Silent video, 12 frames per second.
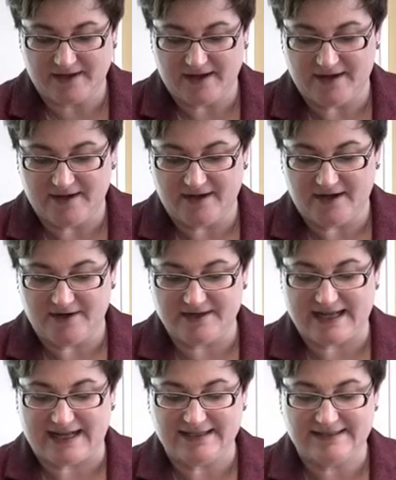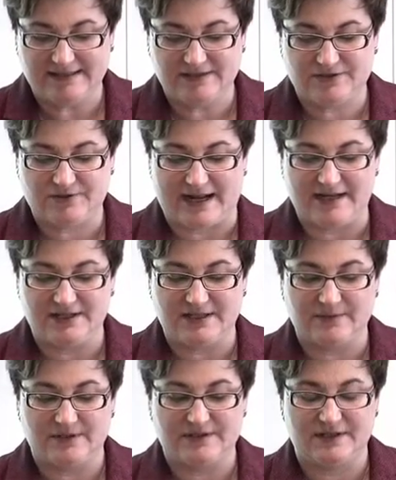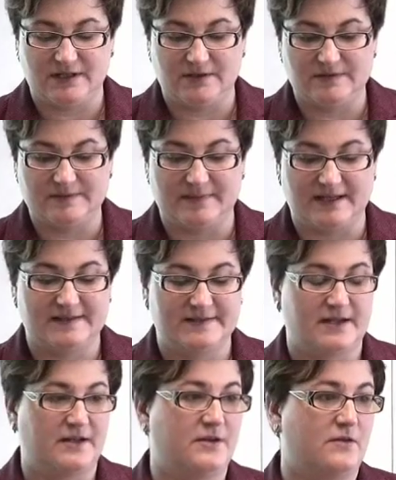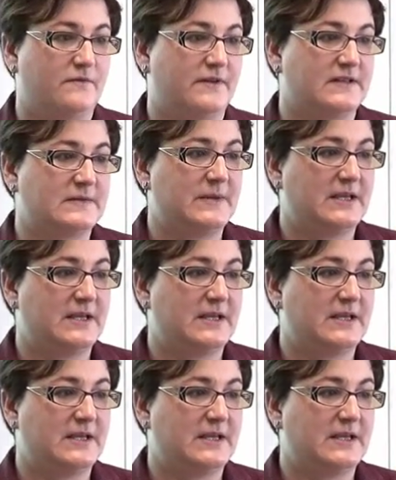Uh, our analysis strategy was to use mixed ANOVAs,